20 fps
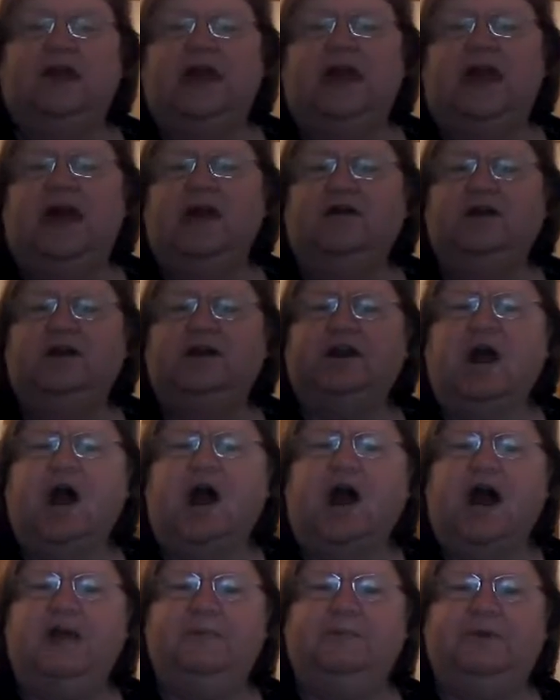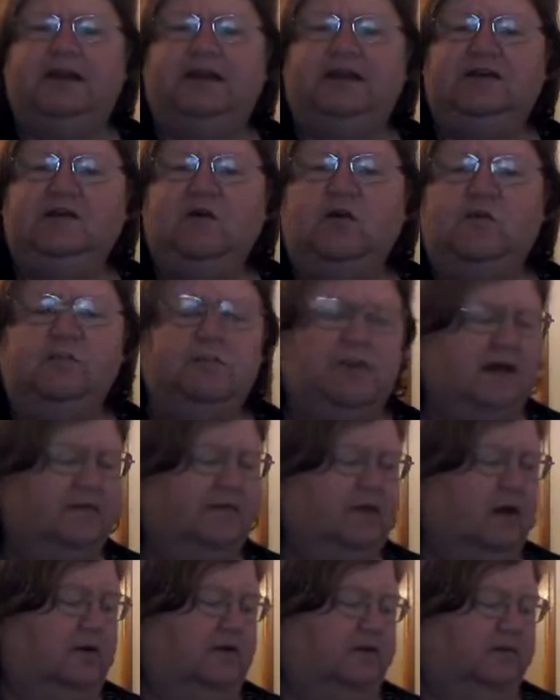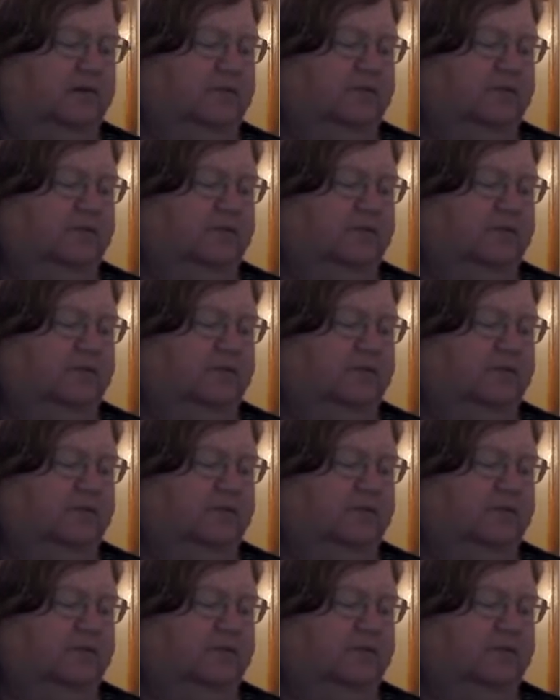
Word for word: How could I be your mother?